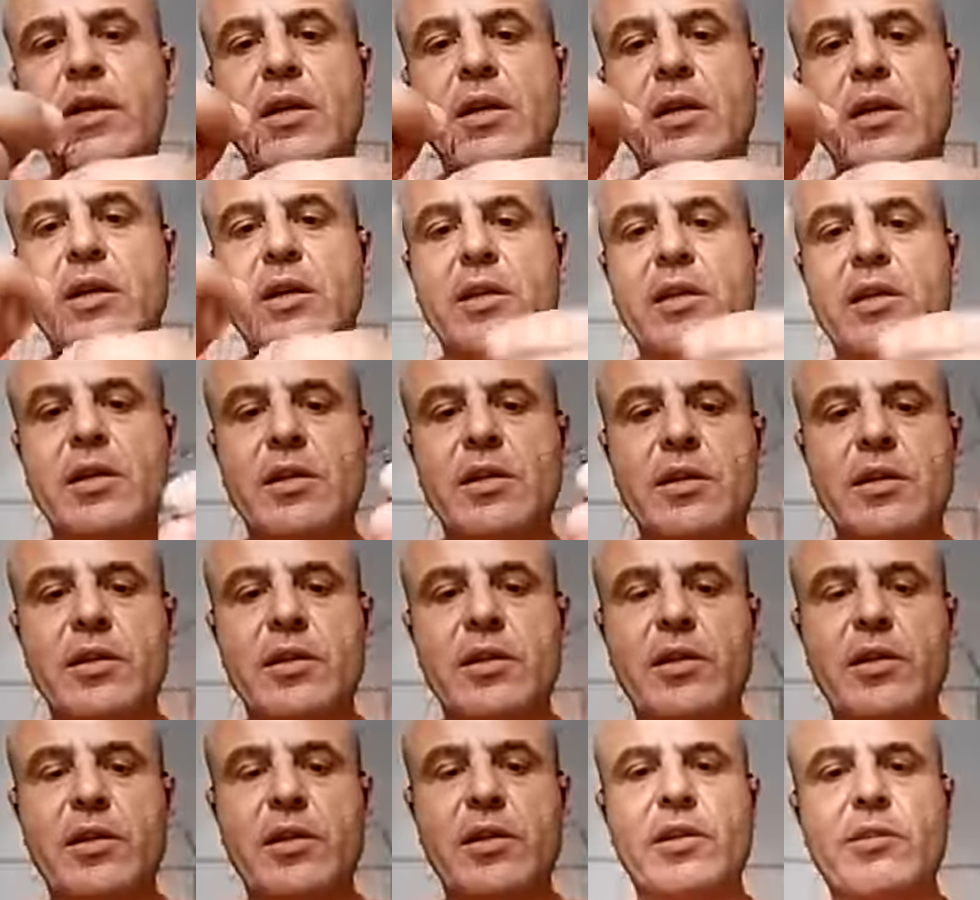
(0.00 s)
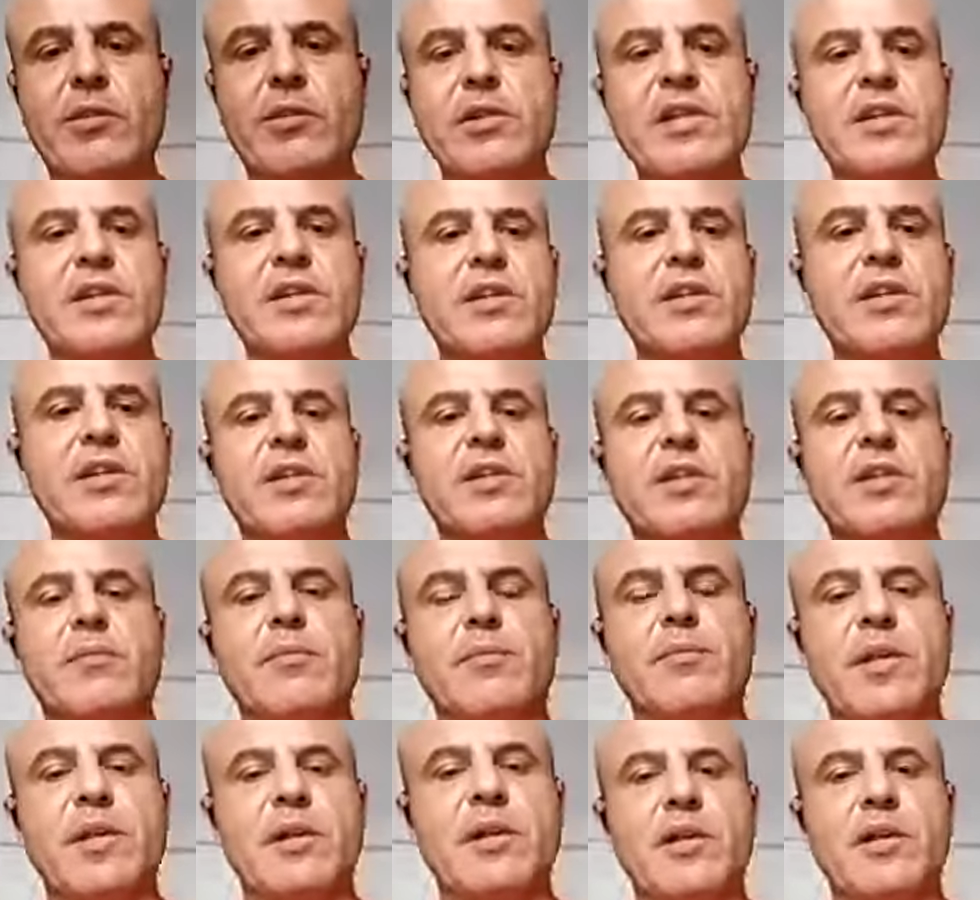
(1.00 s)
So the reason is
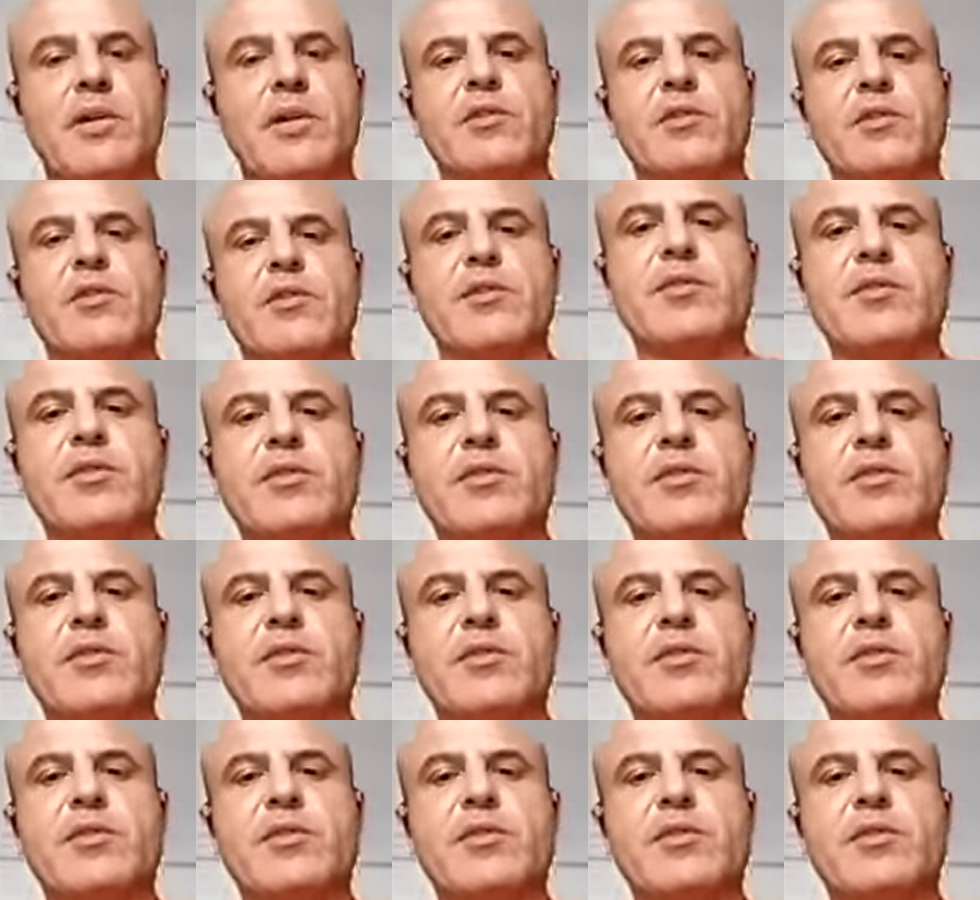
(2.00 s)
because,